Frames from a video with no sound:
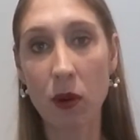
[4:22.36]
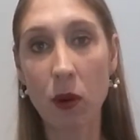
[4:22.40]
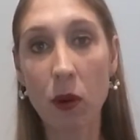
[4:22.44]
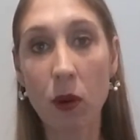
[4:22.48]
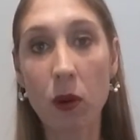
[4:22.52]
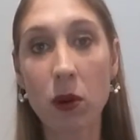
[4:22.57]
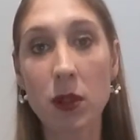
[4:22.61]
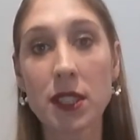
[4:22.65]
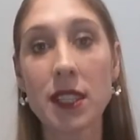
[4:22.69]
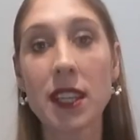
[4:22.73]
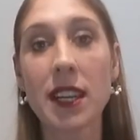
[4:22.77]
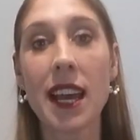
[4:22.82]

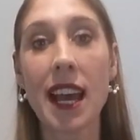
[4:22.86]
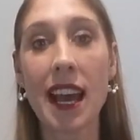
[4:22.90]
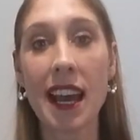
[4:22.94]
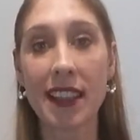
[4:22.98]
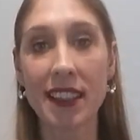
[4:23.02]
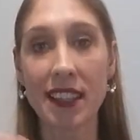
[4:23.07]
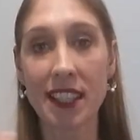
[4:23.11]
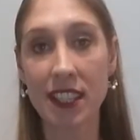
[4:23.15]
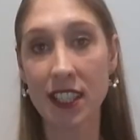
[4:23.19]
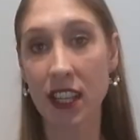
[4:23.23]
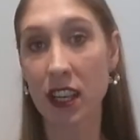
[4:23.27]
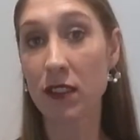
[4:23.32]
also
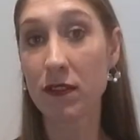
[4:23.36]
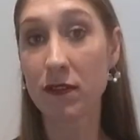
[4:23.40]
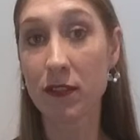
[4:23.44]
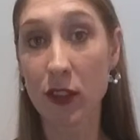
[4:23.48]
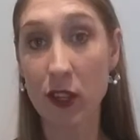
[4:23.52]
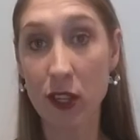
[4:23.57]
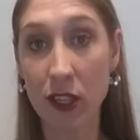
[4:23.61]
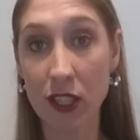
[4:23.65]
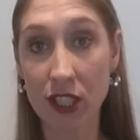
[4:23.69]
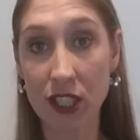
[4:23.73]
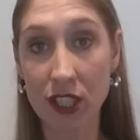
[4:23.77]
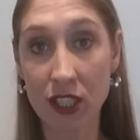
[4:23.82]
had this
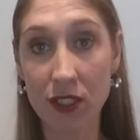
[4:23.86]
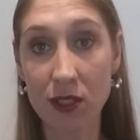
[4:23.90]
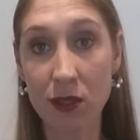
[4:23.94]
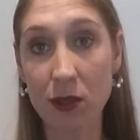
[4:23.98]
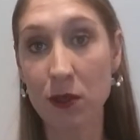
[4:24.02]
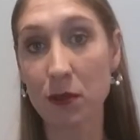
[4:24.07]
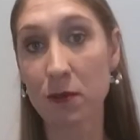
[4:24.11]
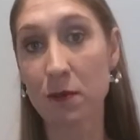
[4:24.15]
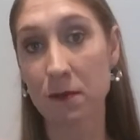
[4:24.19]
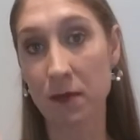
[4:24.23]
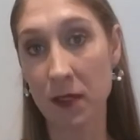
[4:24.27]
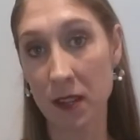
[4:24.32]
aversion
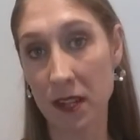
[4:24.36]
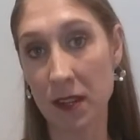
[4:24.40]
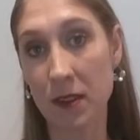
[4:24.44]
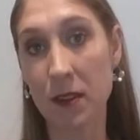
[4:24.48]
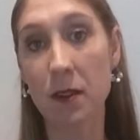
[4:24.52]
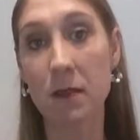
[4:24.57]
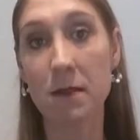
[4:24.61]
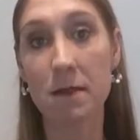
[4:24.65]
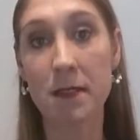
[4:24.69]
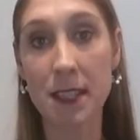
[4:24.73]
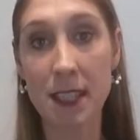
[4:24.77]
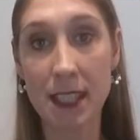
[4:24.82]
or fear
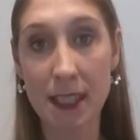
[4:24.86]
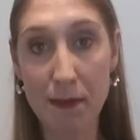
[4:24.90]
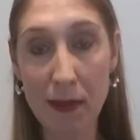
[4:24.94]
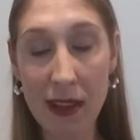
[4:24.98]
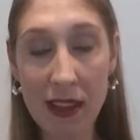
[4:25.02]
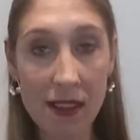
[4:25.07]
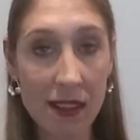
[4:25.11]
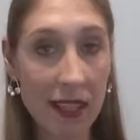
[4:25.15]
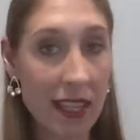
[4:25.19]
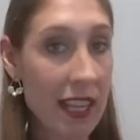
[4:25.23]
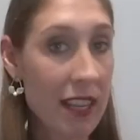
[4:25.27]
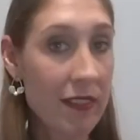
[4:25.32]
of the
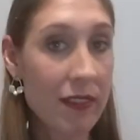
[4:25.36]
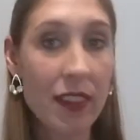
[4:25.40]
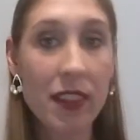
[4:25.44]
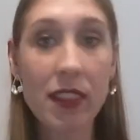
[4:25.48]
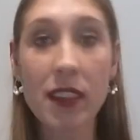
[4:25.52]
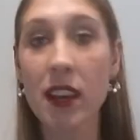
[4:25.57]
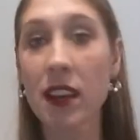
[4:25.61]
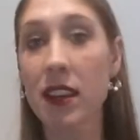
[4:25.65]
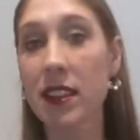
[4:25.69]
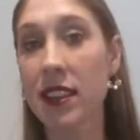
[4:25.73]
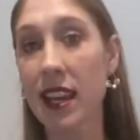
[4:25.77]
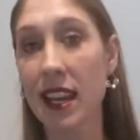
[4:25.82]
smell, even
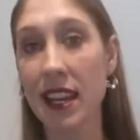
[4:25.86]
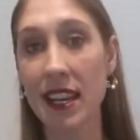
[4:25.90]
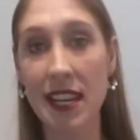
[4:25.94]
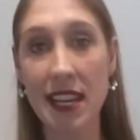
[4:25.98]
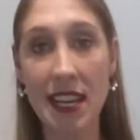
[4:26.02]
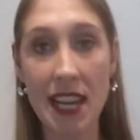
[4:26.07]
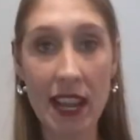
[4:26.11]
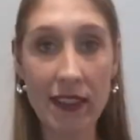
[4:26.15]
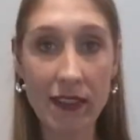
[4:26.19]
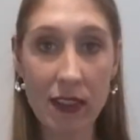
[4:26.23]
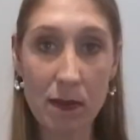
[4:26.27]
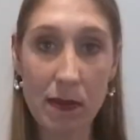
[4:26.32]
though they'd
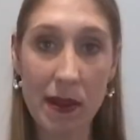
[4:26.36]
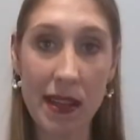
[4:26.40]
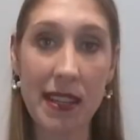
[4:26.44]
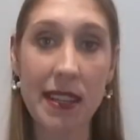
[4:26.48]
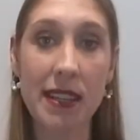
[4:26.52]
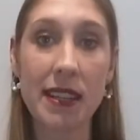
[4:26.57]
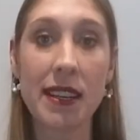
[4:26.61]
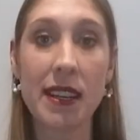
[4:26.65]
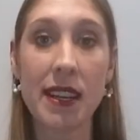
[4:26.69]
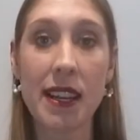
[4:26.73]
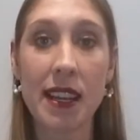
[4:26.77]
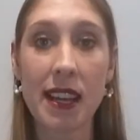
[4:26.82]
never
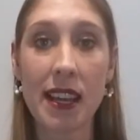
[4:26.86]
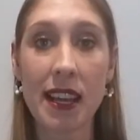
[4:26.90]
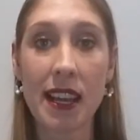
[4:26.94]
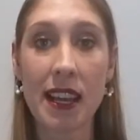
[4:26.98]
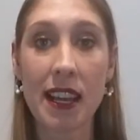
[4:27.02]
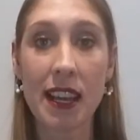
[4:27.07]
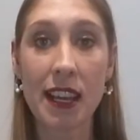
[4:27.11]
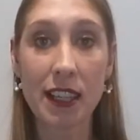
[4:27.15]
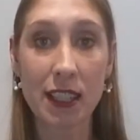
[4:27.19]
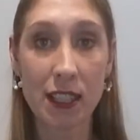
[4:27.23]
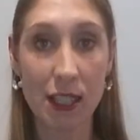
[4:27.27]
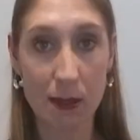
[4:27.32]
been
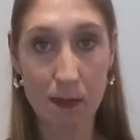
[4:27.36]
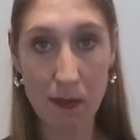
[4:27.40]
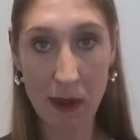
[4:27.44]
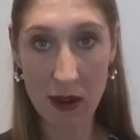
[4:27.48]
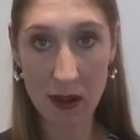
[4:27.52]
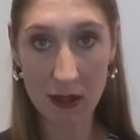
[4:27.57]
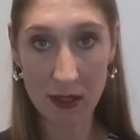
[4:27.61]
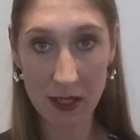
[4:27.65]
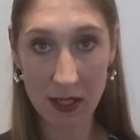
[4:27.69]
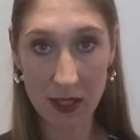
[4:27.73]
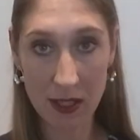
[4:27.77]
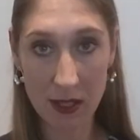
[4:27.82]

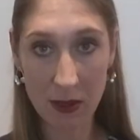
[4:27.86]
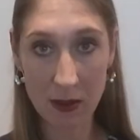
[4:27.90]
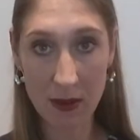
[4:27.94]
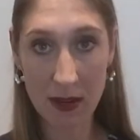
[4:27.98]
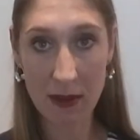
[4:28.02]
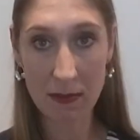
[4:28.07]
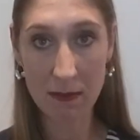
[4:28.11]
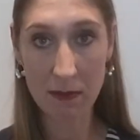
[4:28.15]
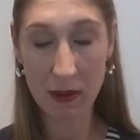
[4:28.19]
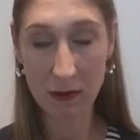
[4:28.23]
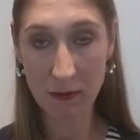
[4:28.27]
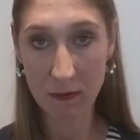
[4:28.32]
exposed to
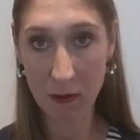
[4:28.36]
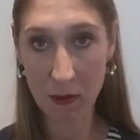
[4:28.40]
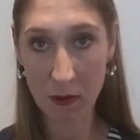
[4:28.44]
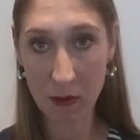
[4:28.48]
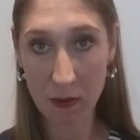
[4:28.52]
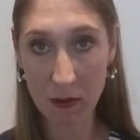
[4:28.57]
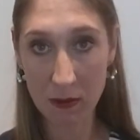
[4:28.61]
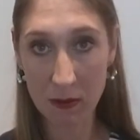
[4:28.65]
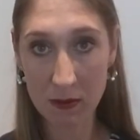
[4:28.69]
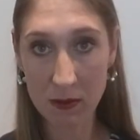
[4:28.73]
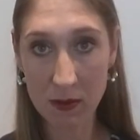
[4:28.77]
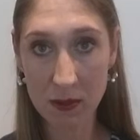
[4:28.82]
it
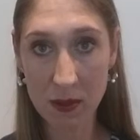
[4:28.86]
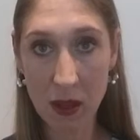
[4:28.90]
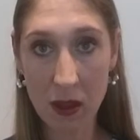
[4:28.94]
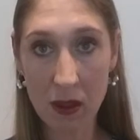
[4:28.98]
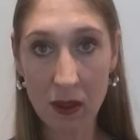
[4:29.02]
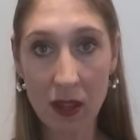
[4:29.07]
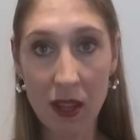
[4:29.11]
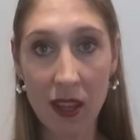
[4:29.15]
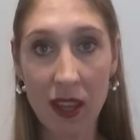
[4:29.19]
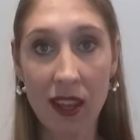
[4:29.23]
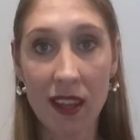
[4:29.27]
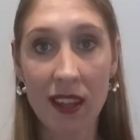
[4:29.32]
before.
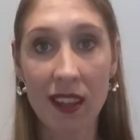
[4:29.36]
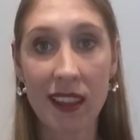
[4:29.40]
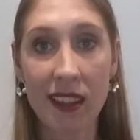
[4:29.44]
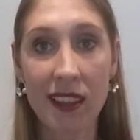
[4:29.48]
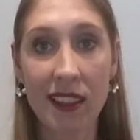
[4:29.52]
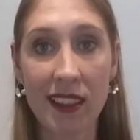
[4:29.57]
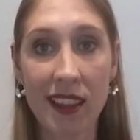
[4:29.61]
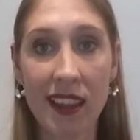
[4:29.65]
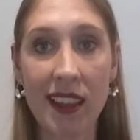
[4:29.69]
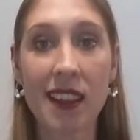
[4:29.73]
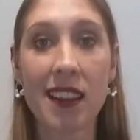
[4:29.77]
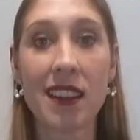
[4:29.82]
So
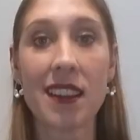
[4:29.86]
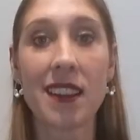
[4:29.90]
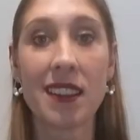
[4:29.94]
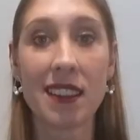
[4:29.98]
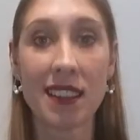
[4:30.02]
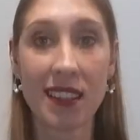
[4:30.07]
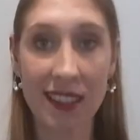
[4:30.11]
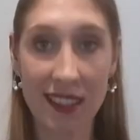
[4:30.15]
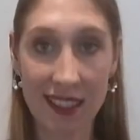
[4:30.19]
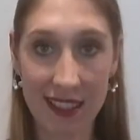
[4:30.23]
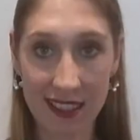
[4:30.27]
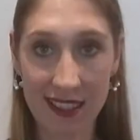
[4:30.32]

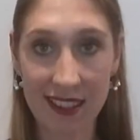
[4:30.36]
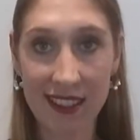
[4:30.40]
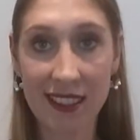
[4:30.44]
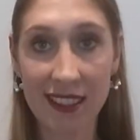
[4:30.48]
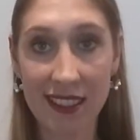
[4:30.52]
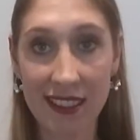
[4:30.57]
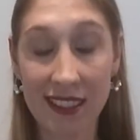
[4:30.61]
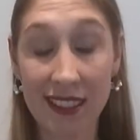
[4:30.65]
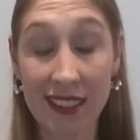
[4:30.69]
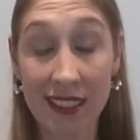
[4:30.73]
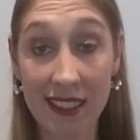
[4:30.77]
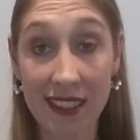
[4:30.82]
they're
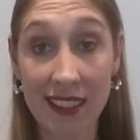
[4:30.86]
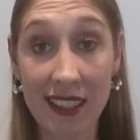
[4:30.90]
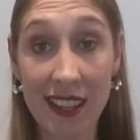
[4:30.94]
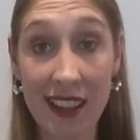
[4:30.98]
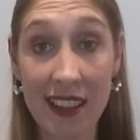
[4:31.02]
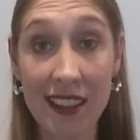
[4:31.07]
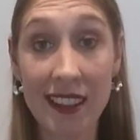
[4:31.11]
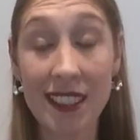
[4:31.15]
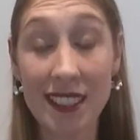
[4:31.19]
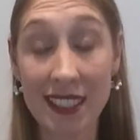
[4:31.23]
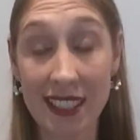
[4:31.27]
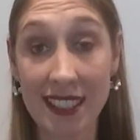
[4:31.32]

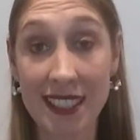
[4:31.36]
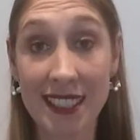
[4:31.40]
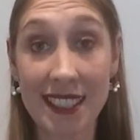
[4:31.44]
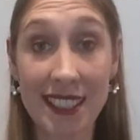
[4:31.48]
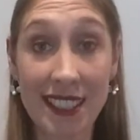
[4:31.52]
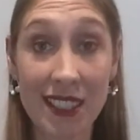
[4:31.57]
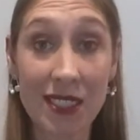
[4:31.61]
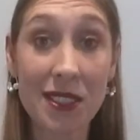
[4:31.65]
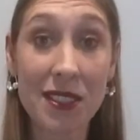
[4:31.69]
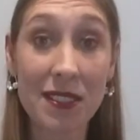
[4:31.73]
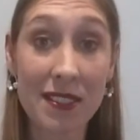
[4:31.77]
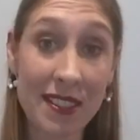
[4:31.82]

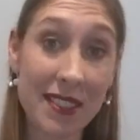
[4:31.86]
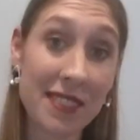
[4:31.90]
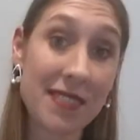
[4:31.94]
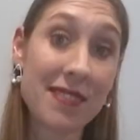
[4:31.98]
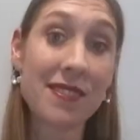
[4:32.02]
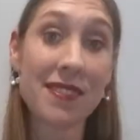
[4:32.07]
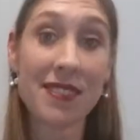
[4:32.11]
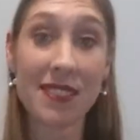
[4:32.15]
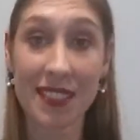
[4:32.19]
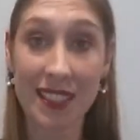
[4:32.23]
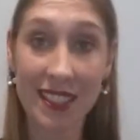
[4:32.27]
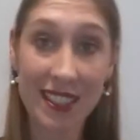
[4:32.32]
sort
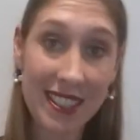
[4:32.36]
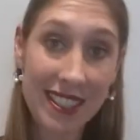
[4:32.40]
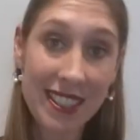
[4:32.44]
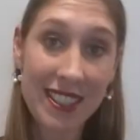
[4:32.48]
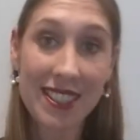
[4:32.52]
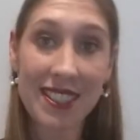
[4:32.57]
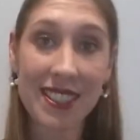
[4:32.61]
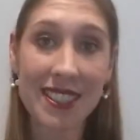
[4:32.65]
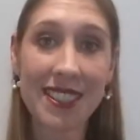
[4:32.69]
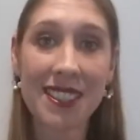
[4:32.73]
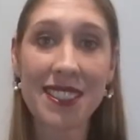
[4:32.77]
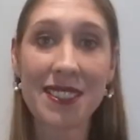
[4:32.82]

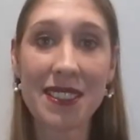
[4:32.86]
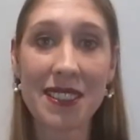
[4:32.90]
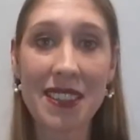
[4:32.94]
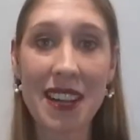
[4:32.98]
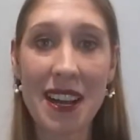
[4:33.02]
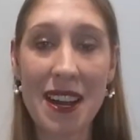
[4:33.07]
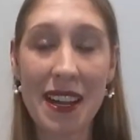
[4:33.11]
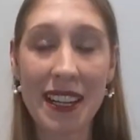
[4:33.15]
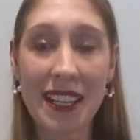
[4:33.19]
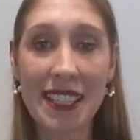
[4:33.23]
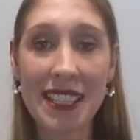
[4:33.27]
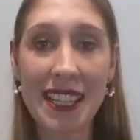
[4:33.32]

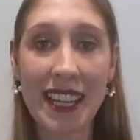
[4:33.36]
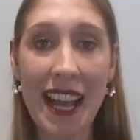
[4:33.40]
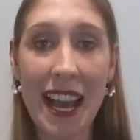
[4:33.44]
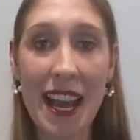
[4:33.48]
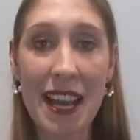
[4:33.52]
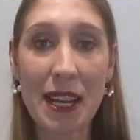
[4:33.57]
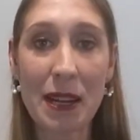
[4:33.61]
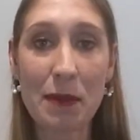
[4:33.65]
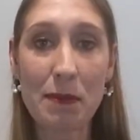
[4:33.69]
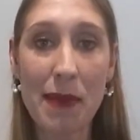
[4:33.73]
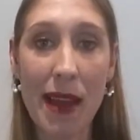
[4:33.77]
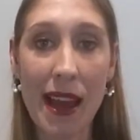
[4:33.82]
of
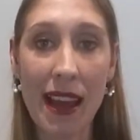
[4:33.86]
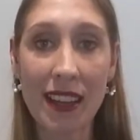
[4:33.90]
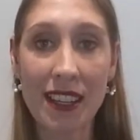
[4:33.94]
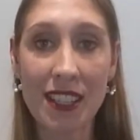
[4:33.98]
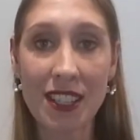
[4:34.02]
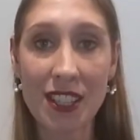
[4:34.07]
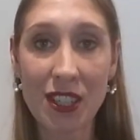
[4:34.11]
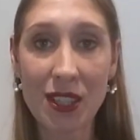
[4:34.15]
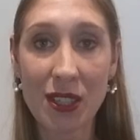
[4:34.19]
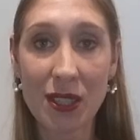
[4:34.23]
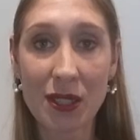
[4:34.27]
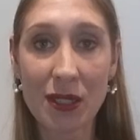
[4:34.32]
indicating
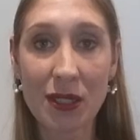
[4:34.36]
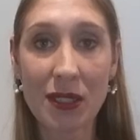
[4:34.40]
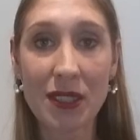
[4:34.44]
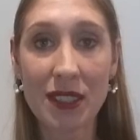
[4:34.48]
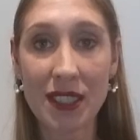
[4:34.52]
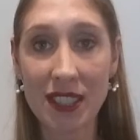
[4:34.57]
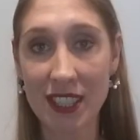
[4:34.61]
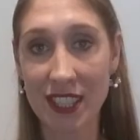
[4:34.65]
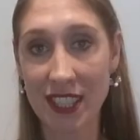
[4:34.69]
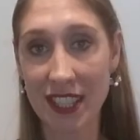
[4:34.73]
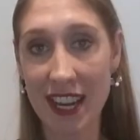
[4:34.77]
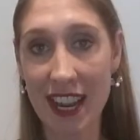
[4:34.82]
back to
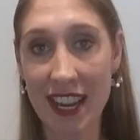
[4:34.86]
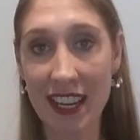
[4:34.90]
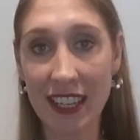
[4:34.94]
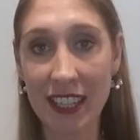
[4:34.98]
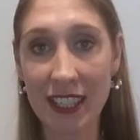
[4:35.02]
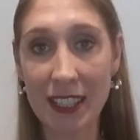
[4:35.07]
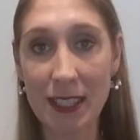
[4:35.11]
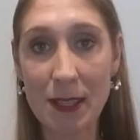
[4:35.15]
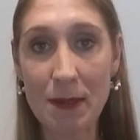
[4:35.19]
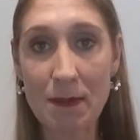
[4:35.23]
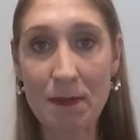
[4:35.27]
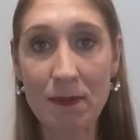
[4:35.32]
the
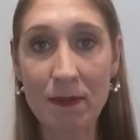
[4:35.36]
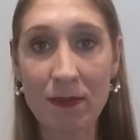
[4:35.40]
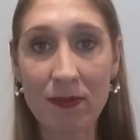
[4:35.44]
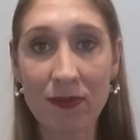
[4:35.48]
genetics.